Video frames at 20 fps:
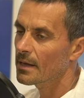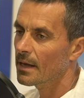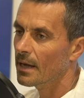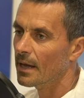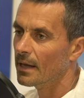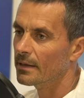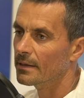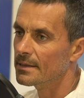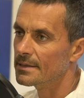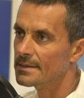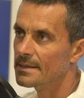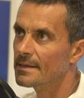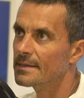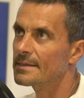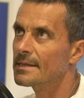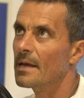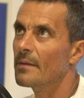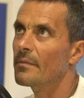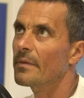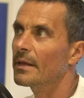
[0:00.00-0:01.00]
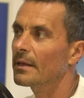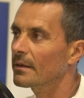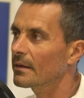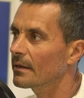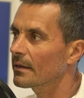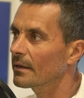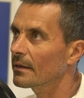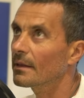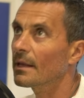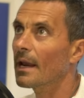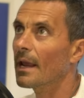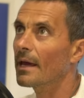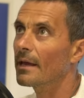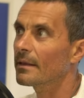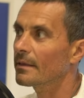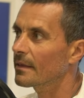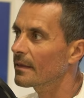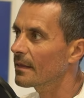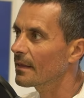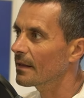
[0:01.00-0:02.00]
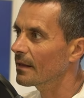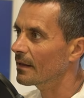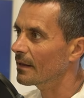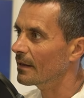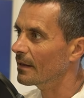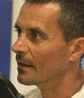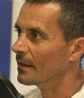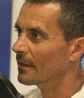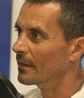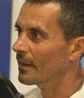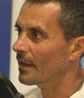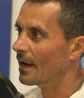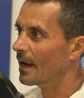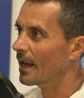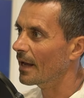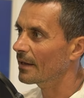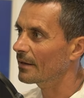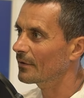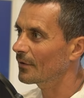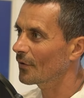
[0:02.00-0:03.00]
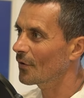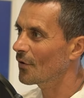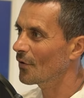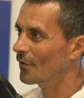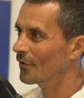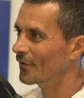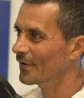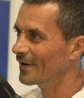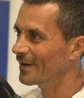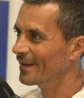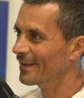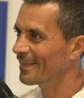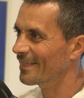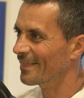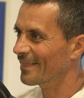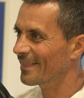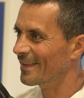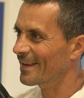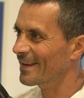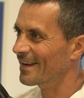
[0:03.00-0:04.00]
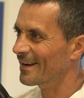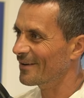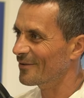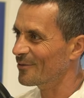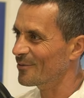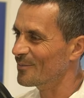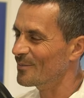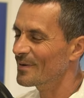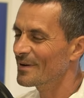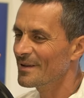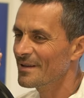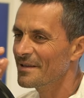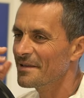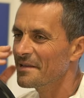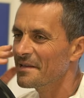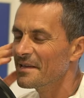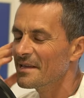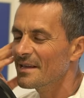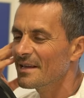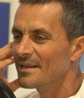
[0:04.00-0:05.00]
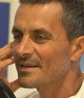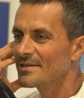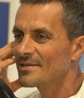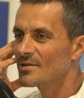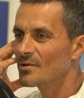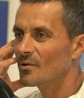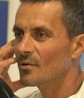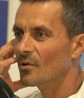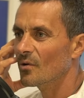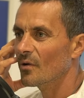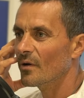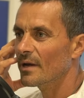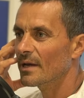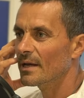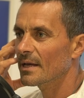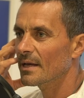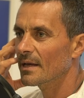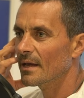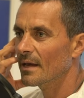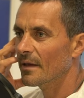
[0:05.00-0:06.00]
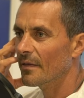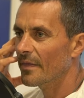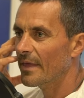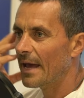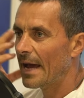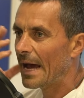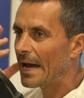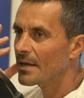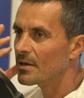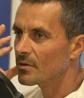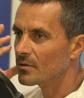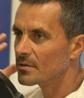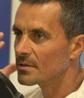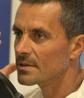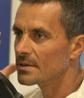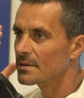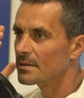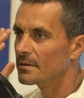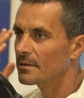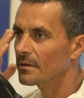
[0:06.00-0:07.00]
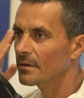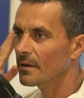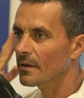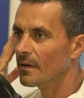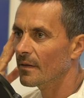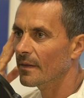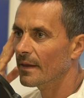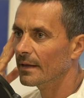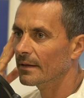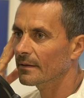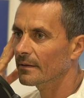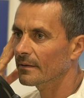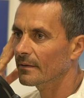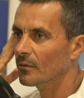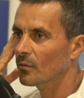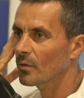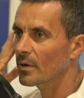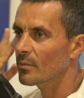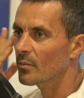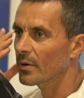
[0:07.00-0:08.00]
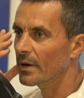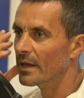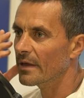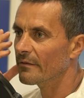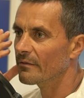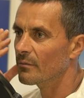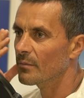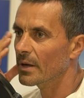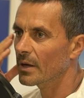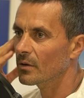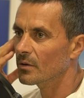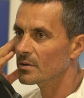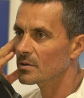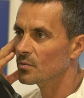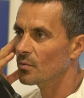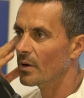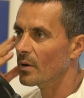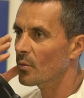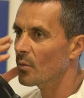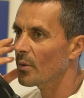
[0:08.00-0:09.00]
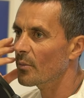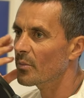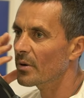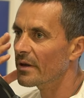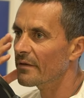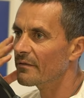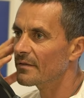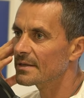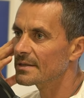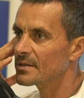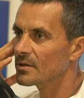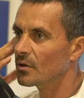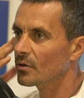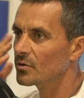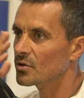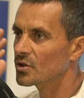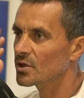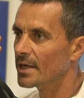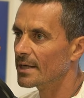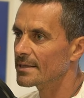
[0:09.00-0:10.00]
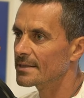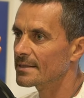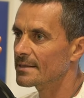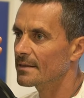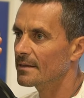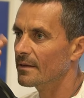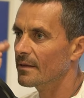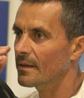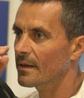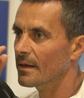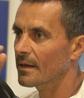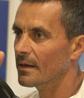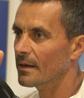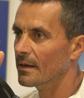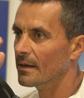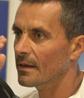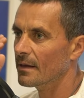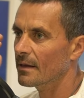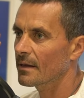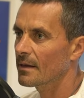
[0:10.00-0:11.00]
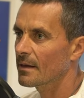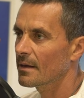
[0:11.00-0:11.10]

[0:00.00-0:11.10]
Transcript: and it's the same that it light the, the light on in, in a mm-hmm, room. Mm -hmm. So uh, the ions that we breathe, because when we breathe it's not just the